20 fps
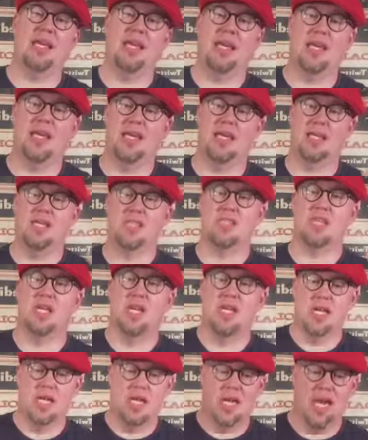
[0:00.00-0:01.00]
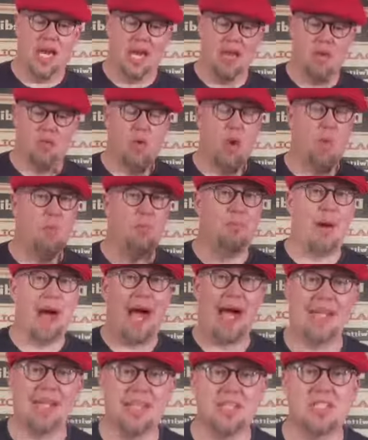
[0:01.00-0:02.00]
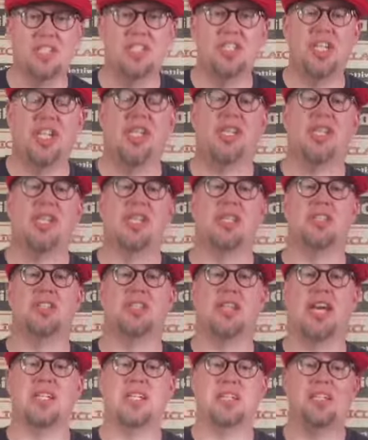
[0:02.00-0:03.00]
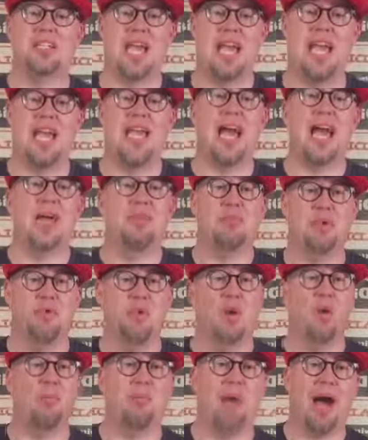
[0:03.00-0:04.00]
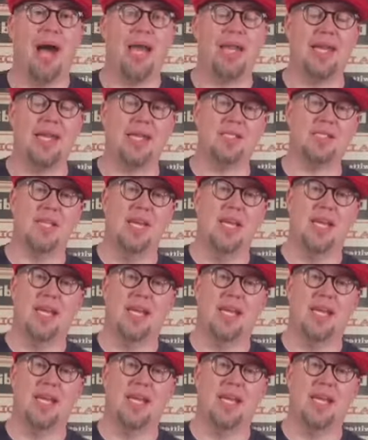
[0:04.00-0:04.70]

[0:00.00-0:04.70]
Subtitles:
is a robotics genius, not just AI, but robotics.